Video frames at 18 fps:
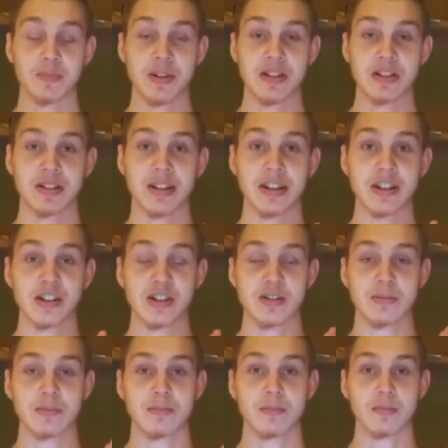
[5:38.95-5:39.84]
basically
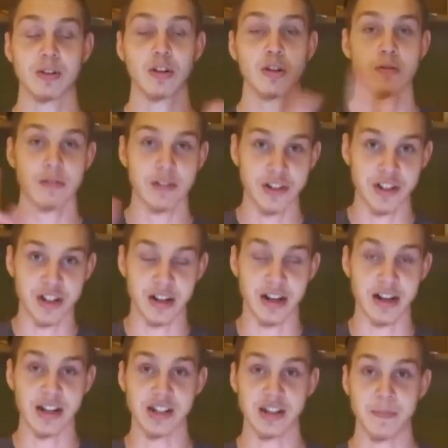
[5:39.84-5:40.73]
just
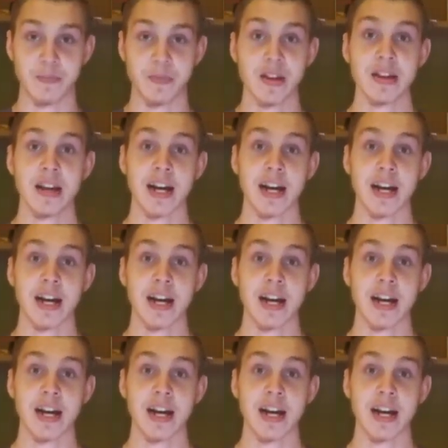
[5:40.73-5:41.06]
Christianized them.